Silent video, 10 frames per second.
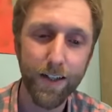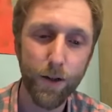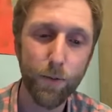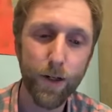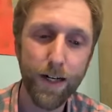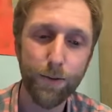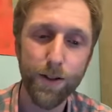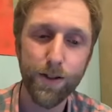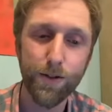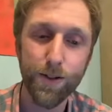the one I
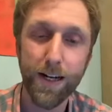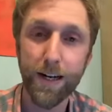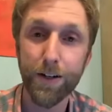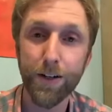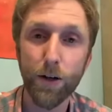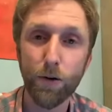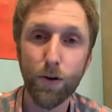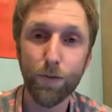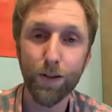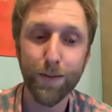was too scared to go
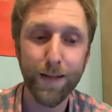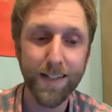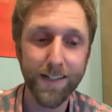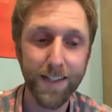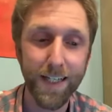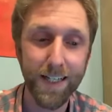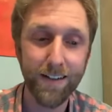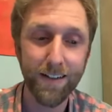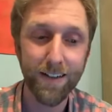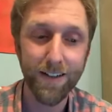over in my sled,